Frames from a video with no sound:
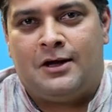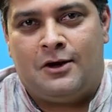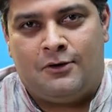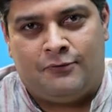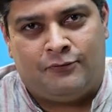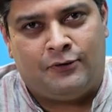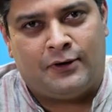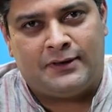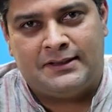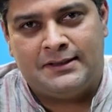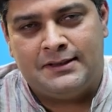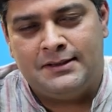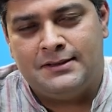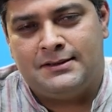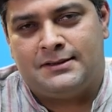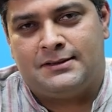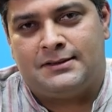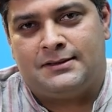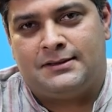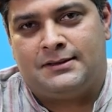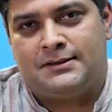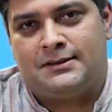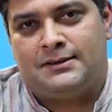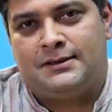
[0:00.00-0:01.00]
For
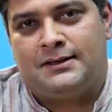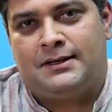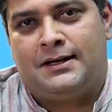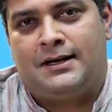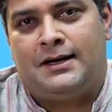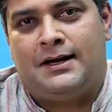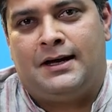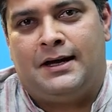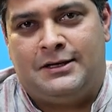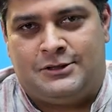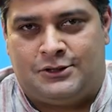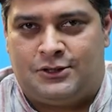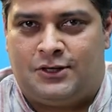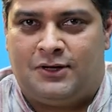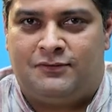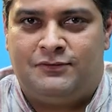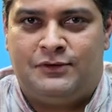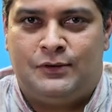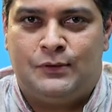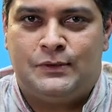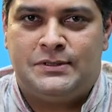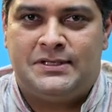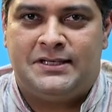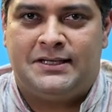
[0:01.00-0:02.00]
this, instead
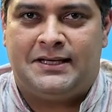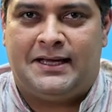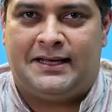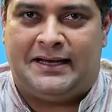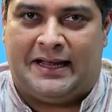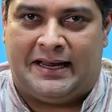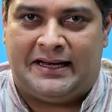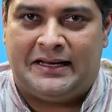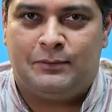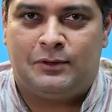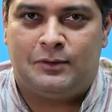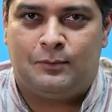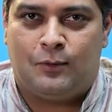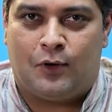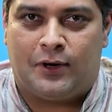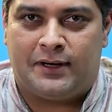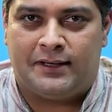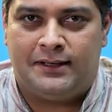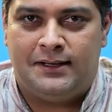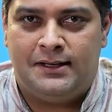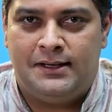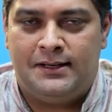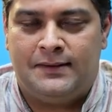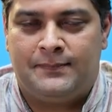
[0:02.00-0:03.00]
of using an animal
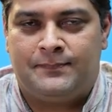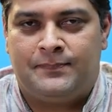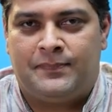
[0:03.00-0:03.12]
model,